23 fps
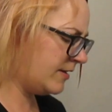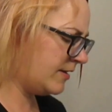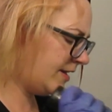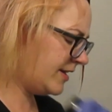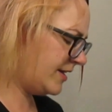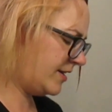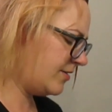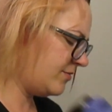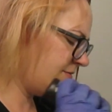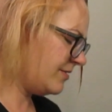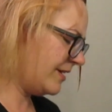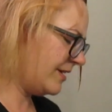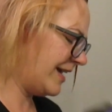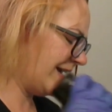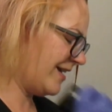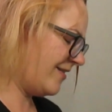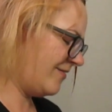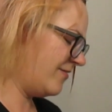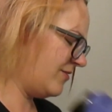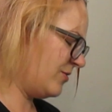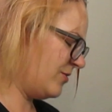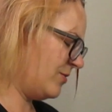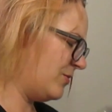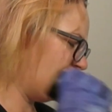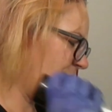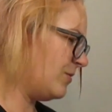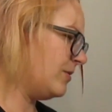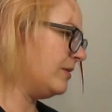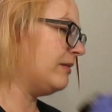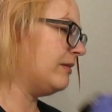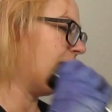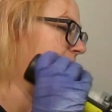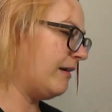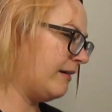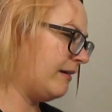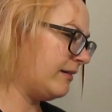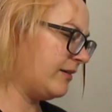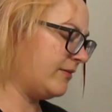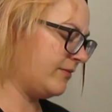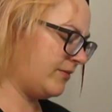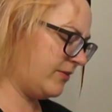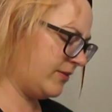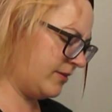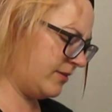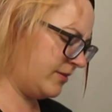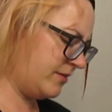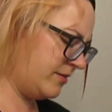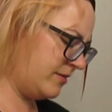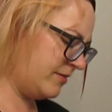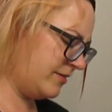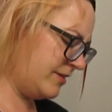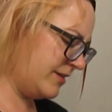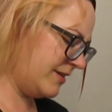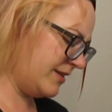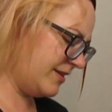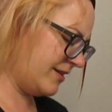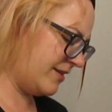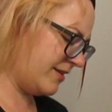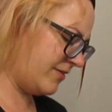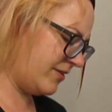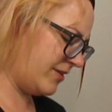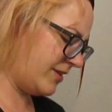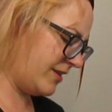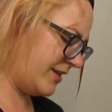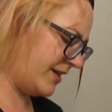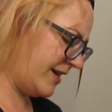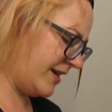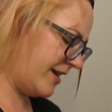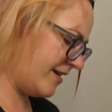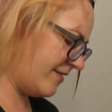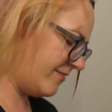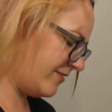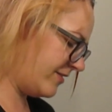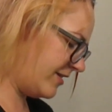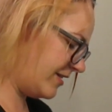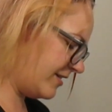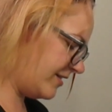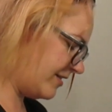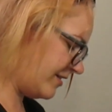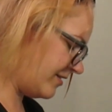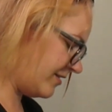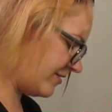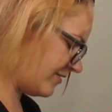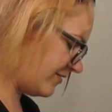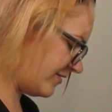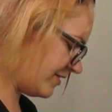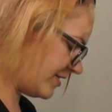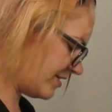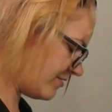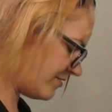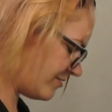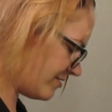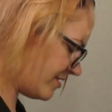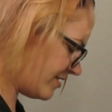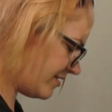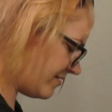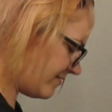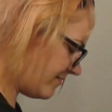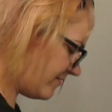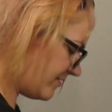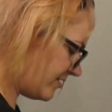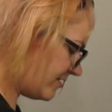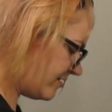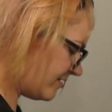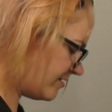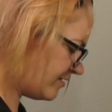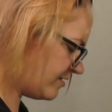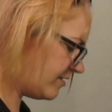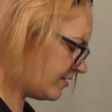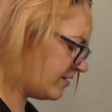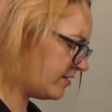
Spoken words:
I don't have a whole lot. I think I've got like half a container of yellow left. I don't know.